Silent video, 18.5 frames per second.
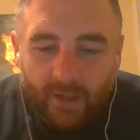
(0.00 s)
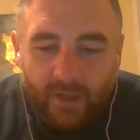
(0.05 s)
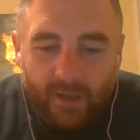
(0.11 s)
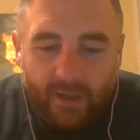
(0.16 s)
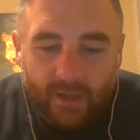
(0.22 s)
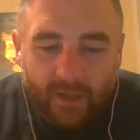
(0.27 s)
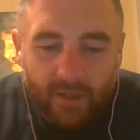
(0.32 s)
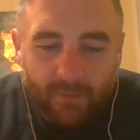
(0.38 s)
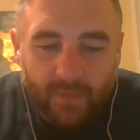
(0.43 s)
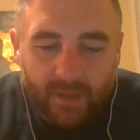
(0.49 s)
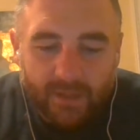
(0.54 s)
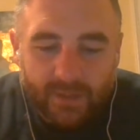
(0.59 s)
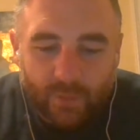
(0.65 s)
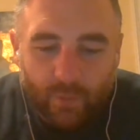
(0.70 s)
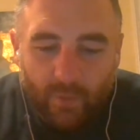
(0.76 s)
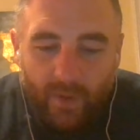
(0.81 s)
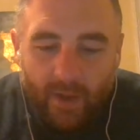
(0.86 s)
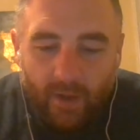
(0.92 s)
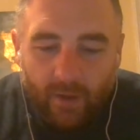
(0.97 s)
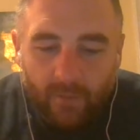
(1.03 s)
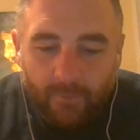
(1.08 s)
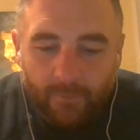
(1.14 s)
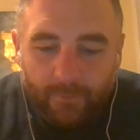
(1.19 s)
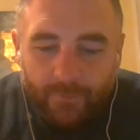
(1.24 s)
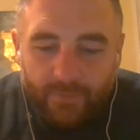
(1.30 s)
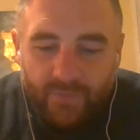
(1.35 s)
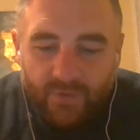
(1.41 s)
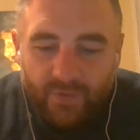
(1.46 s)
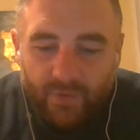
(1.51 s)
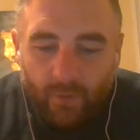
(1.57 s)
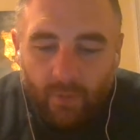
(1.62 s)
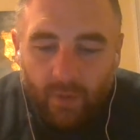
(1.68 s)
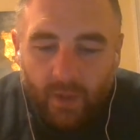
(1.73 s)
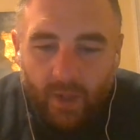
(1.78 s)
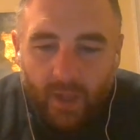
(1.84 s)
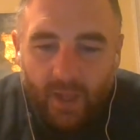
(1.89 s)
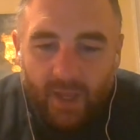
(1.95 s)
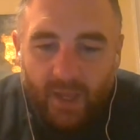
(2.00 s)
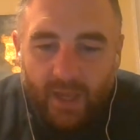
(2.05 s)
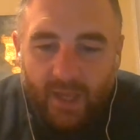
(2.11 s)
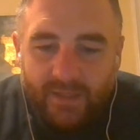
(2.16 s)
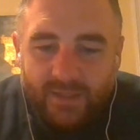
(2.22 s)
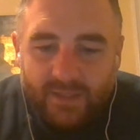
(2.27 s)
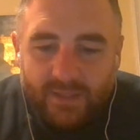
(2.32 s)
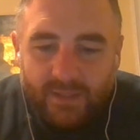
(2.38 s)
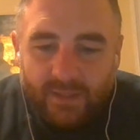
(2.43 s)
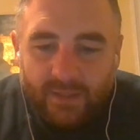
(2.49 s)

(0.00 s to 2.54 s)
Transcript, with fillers: um, as well. So it's